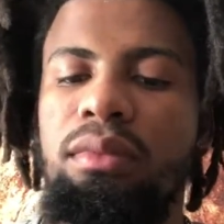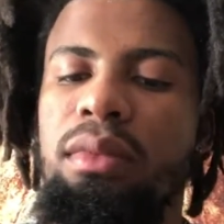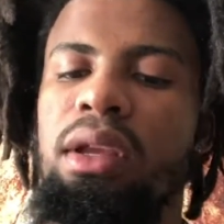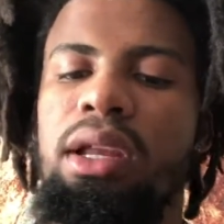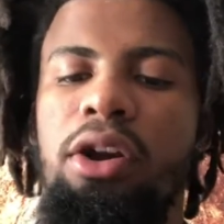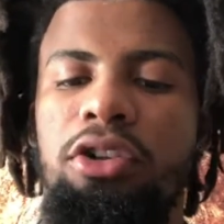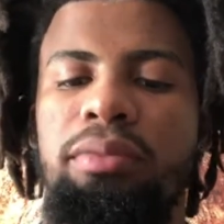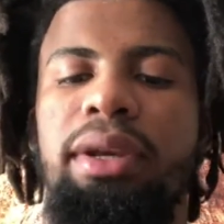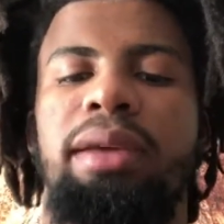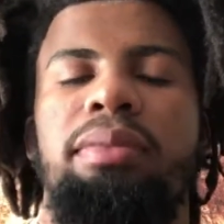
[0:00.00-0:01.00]
You know,
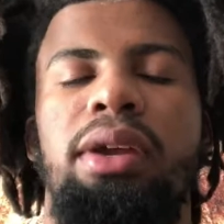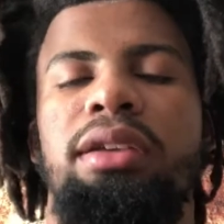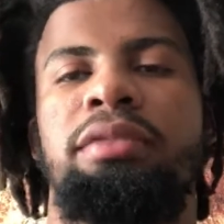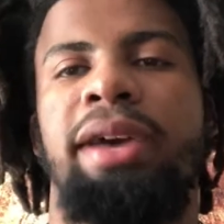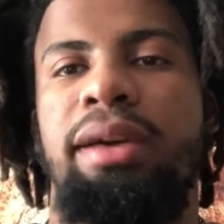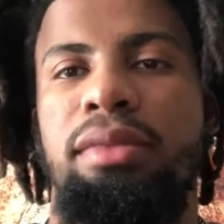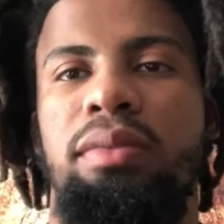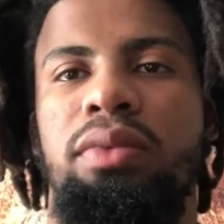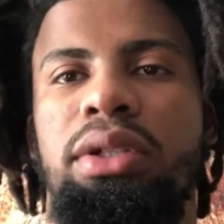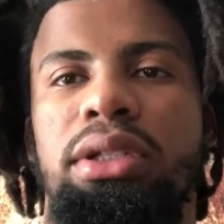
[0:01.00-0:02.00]
it brings back
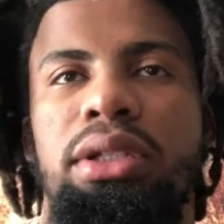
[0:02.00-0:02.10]
memories.